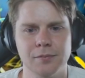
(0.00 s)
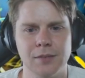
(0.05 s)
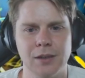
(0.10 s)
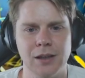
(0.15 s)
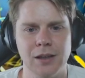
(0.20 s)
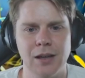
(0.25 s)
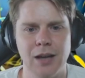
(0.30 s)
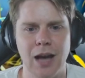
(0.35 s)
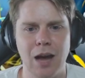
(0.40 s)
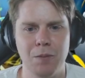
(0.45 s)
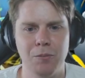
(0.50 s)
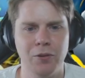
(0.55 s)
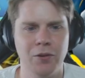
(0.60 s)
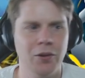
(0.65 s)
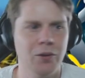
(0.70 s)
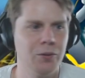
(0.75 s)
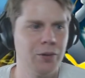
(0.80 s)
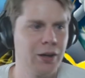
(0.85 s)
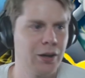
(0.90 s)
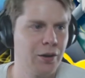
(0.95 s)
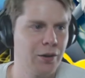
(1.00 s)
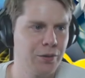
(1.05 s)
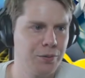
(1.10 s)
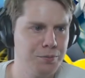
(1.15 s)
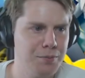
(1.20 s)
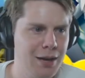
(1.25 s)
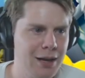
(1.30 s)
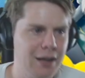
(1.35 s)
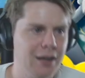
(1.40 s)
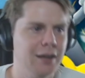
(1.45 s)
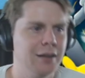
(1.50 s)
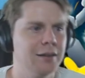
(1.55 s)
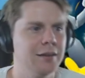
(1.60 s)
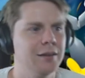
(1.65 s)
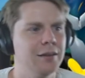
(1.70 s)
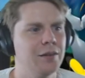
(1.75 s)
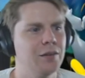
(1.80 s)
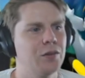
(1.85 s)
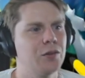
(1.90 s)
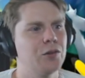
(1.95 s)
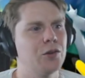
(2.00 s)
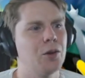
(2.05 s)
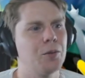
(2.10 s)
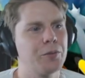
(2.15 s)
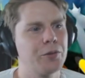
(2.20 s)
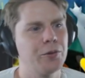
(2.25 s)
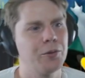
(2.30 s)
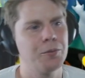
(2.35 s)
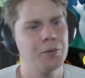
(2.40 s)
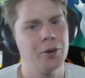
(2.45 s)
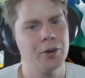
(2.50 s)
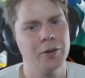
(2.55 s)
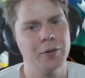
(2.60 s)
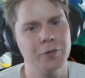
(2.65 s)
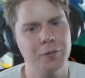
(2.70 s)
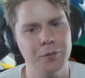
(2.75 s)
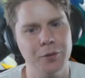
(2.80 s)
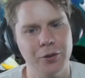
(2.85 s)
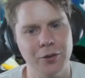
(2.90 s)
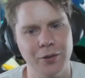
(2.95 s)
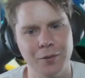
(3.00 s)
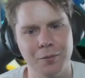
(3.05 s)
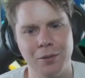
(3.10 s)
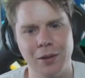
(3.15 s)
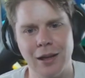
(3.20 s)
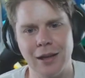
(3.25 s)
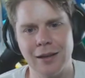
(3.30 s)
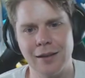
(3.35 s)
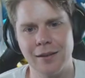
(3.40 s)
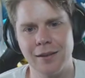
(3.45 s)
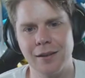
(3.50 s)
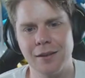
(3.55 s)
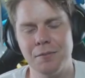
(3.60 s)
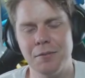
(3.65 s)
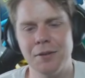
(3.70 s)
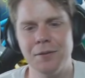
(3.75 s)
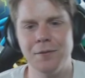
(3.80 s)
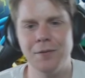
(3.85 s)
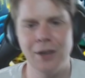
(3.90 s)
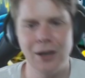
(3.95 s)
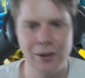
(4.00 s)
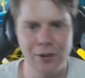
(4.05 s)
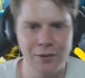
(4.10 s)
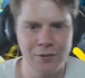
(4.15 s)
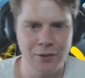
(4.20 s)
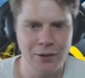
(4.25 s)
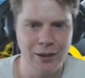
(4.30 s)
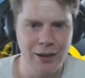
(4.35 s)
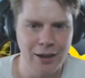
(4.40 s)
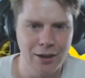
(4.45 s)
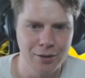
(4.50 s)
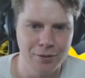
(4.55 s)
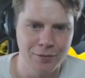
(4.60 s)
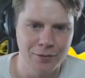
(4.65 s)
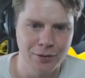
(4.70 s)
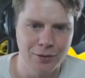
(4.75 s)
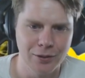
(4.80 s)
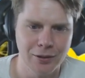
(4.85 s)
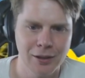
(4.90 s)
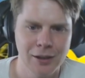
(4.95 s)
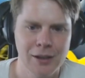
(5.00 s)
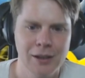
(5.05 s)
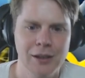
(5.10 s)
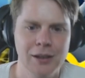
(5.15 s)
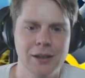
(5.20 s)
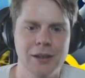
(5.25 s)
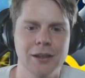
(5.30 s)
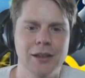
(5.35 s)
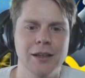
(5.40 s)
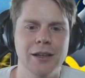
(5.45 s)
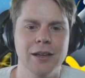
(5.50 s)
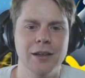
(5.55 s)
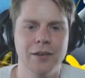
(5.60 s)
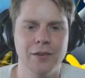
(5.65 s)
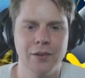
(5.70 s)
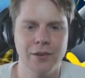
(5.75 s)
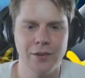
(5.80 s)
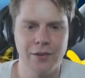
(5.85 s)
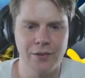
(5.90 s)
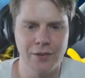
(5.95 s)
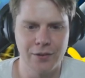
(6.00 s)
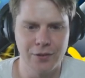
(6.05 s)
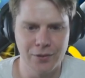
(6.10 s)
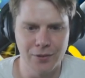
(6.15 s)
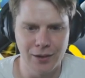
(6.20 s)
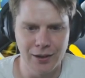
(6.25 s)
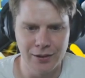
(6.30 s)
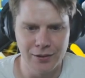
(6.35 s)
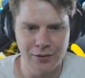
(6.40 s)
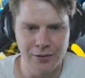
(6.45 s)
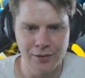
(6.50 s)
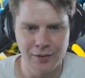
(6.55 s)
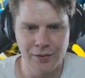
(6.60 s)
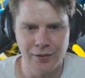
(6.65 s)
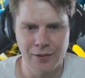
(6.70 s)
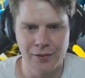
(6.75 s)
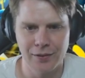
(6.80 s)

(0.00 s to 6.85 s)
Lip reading: Absol, when it goes Mega, stops your opponent from using plates. It can be very, very helpful in certain situations.